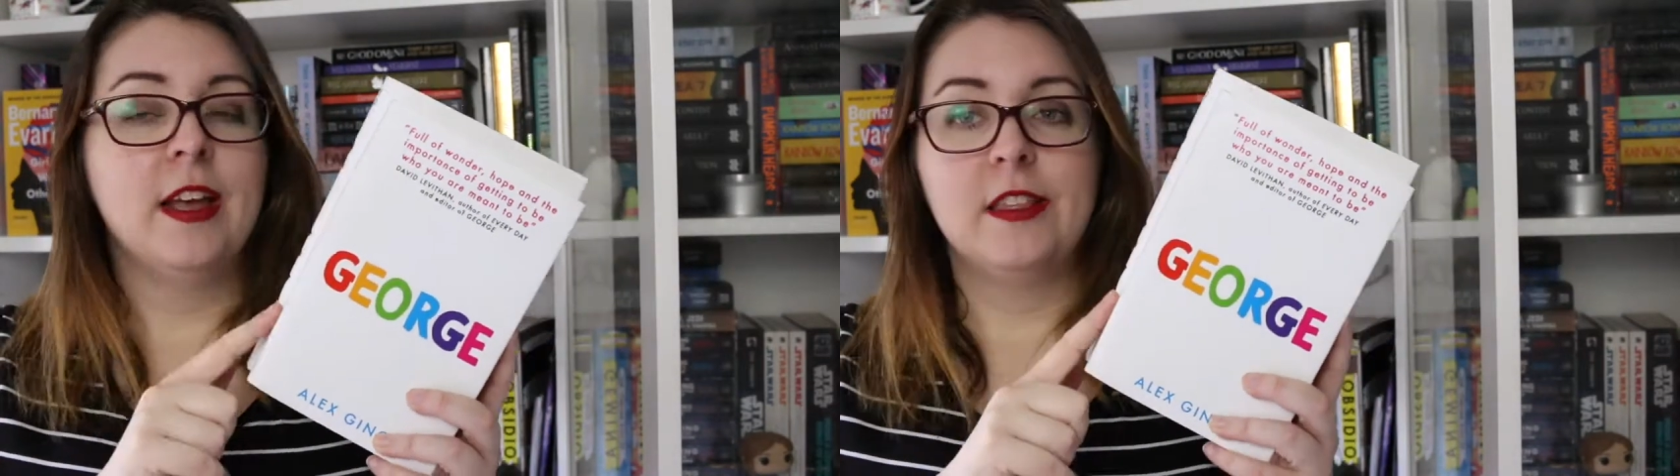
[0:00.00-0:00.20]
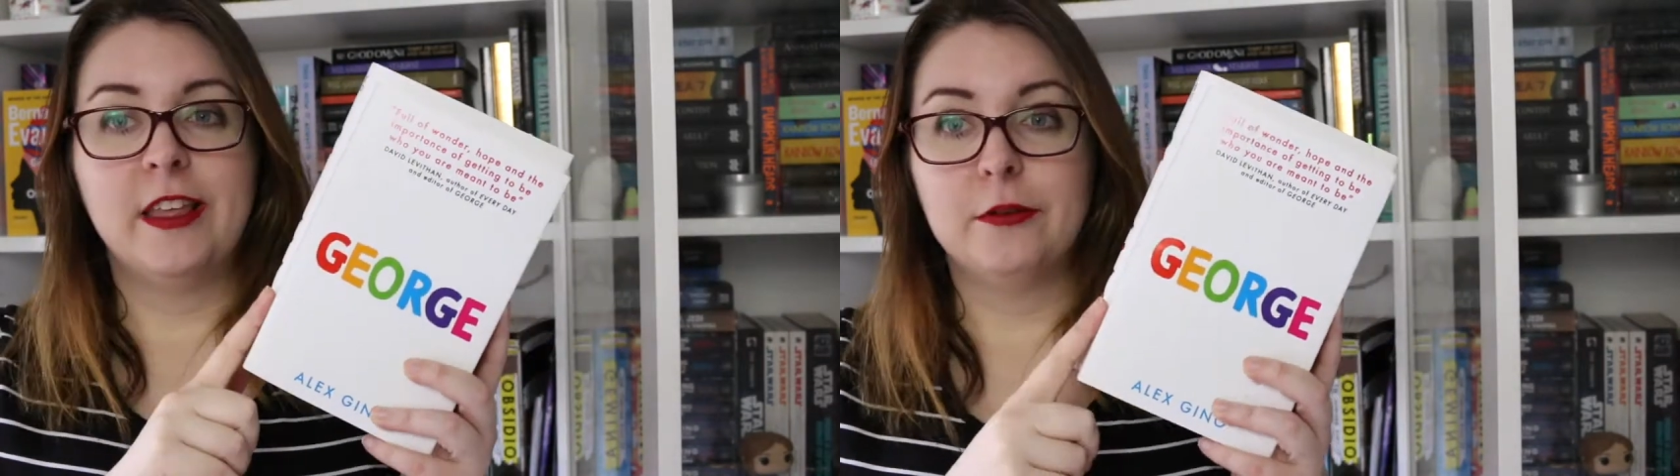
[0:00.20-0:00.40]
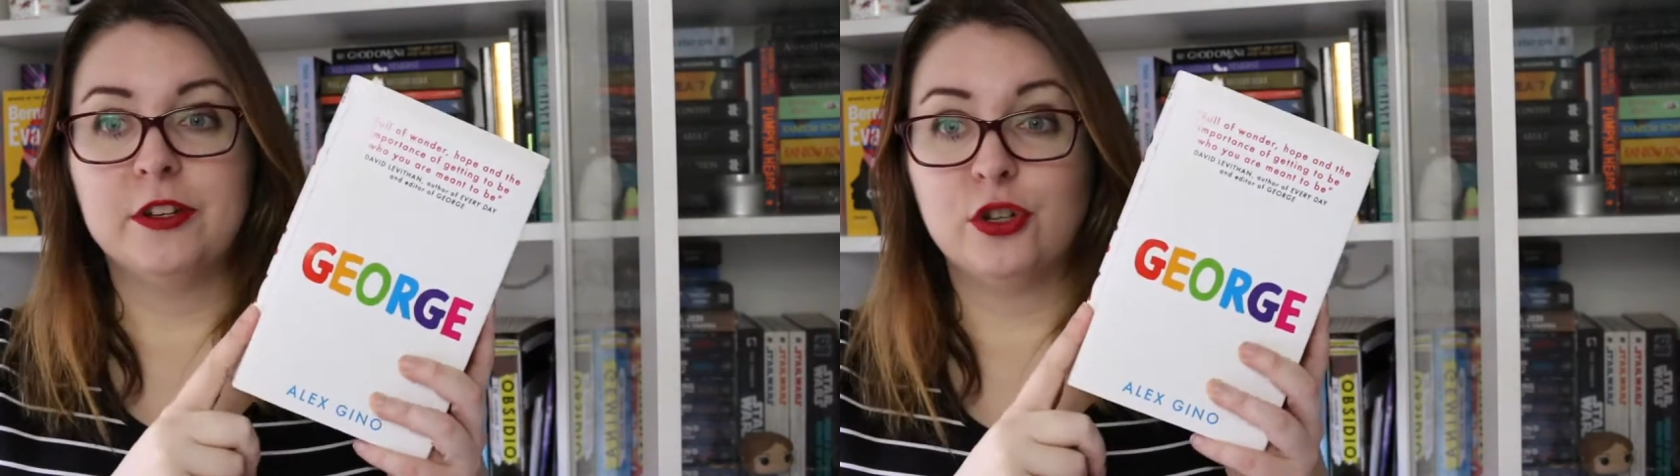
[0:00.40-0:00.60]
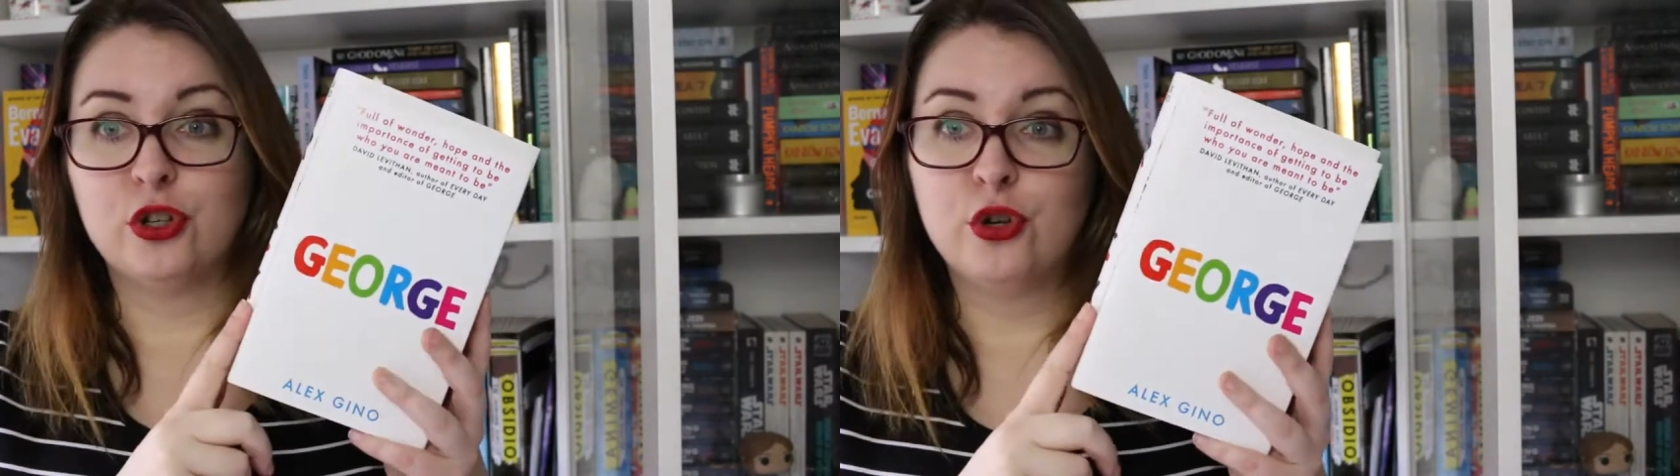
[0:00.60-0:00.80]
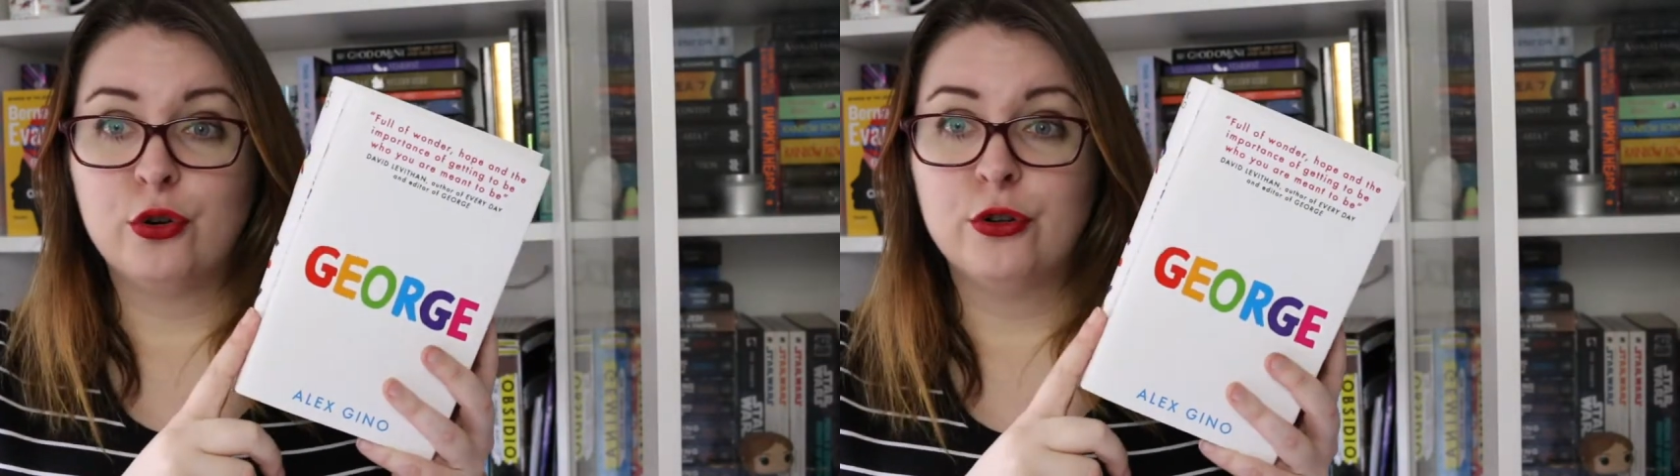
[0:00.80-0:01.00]
There is
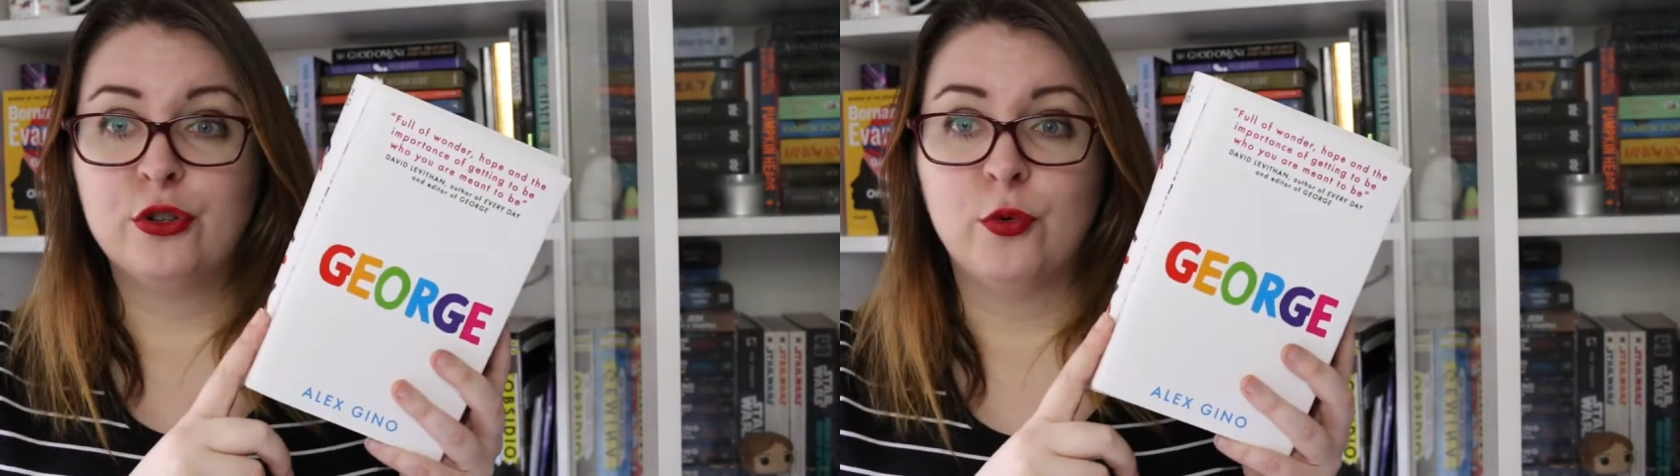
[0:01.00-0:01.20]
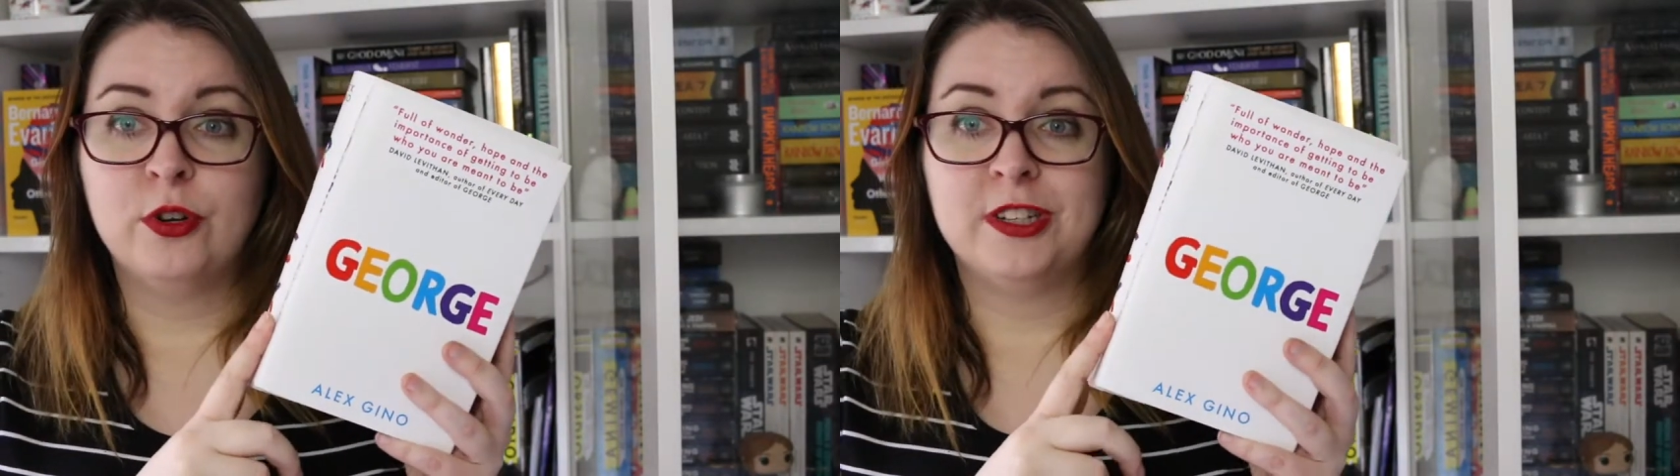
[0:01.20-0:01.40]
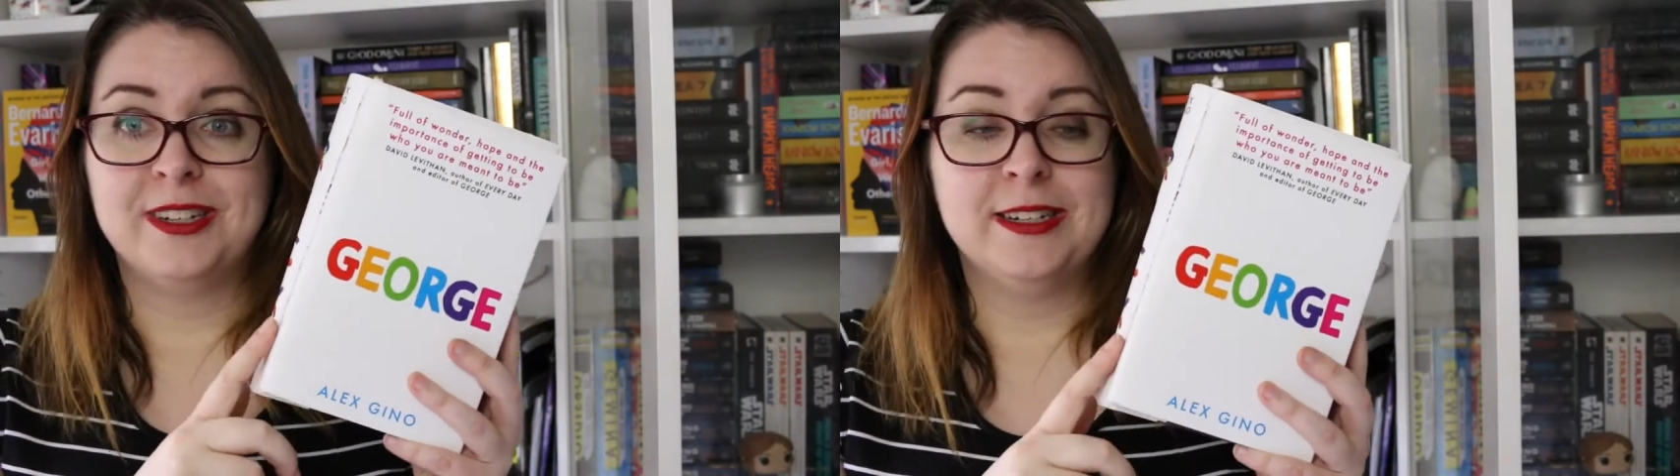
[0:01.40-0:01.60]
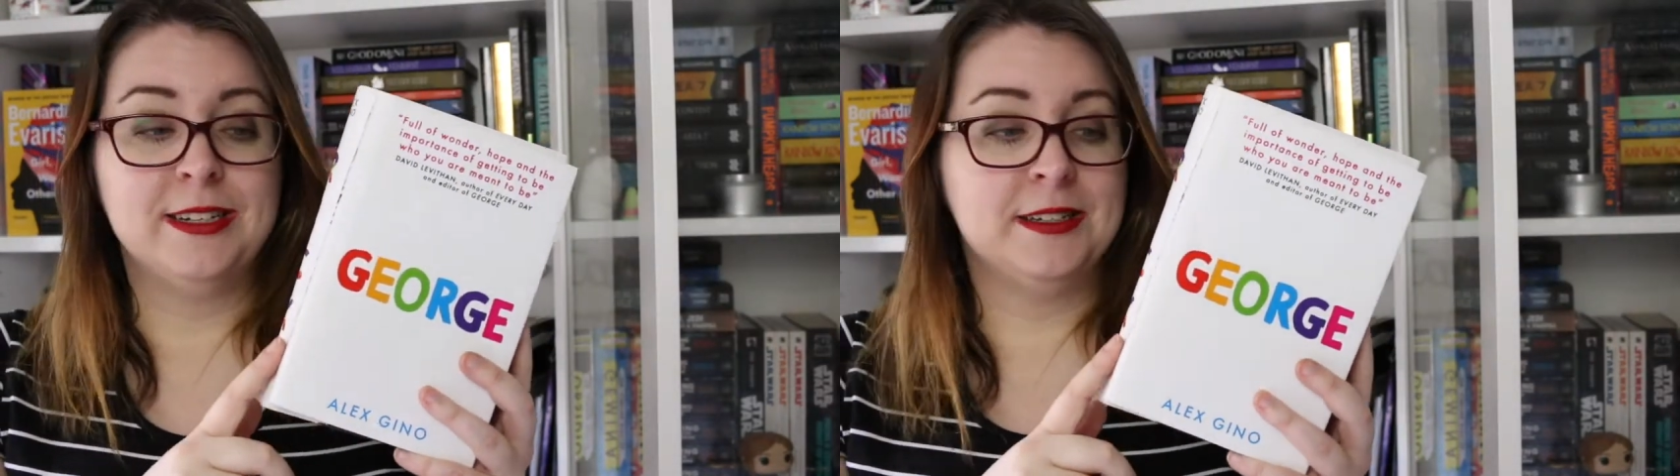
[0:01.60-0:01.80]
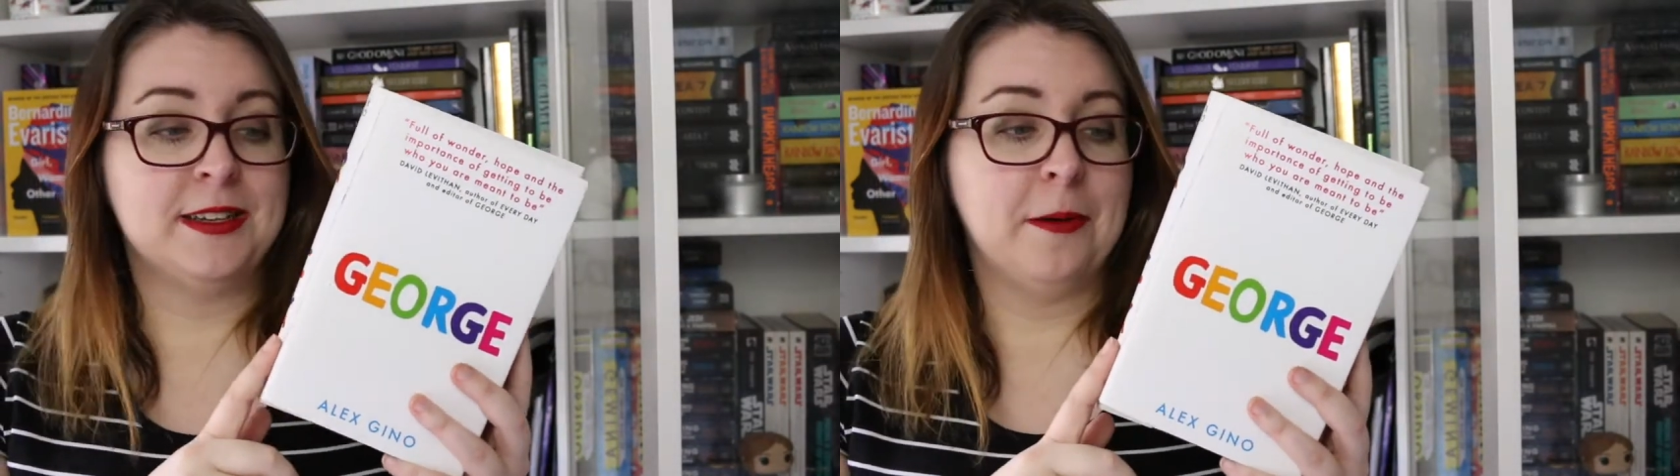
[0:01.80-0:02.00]
George, which
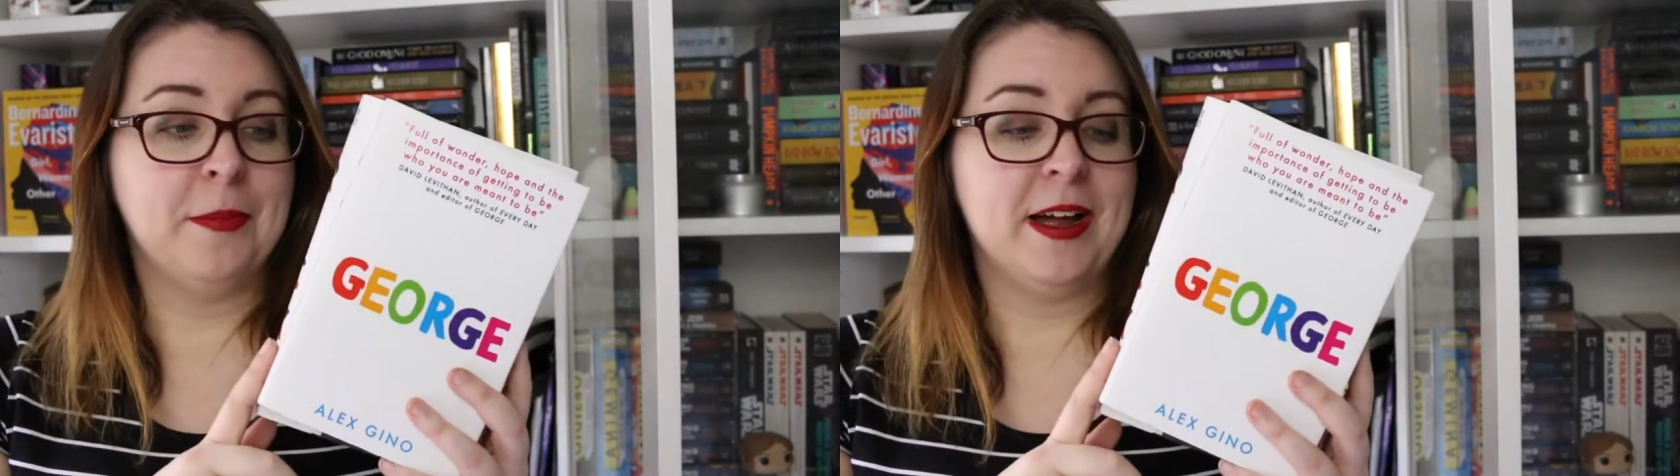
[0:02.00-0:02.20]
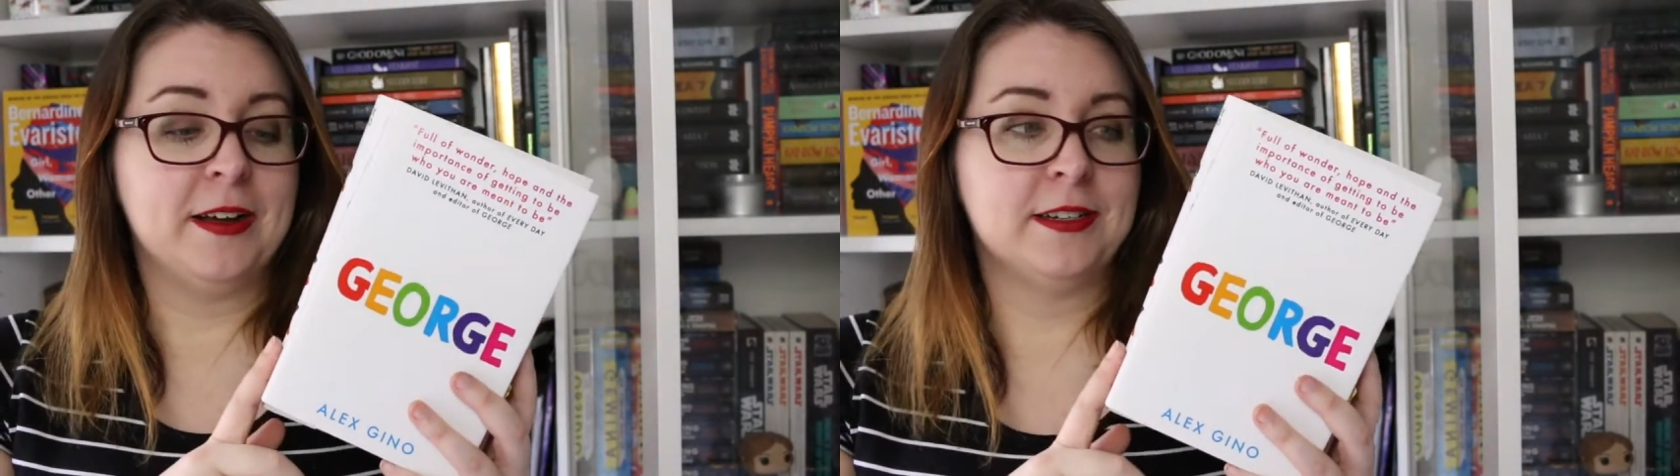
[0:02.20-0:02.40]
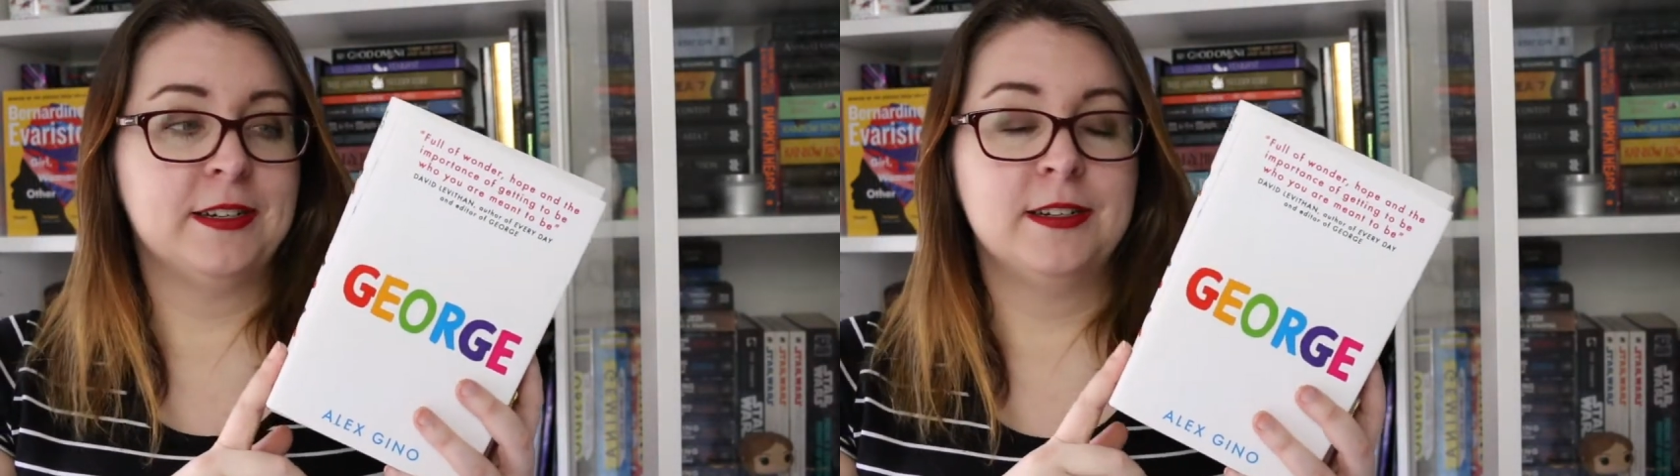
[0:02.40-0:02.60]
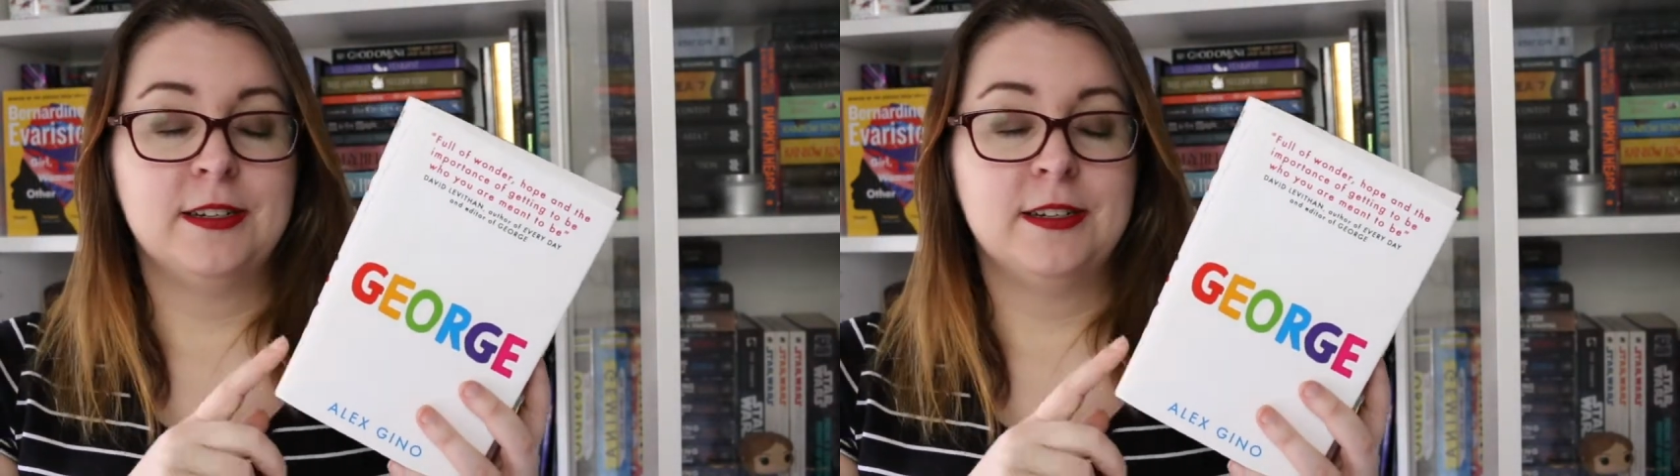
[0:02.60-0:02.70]
is about